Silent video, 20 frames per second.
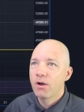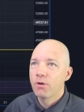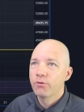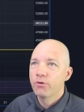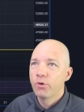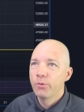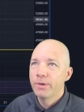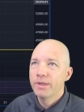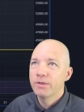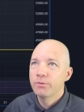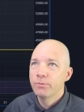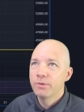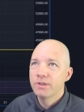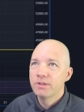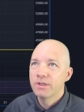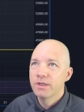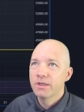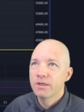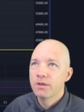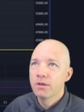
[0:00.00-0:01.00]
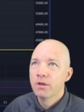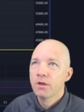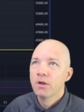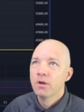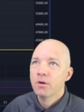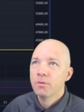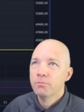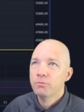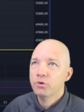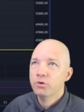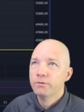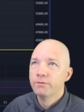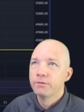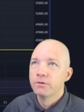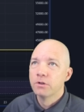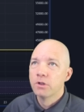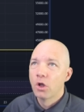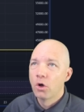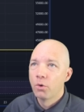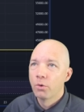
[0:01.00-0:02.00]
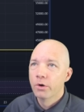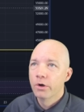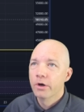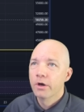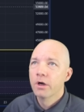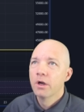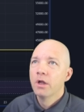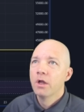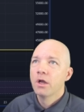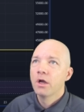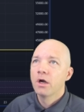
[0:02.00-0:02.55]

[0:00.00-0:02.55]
although we did move lower.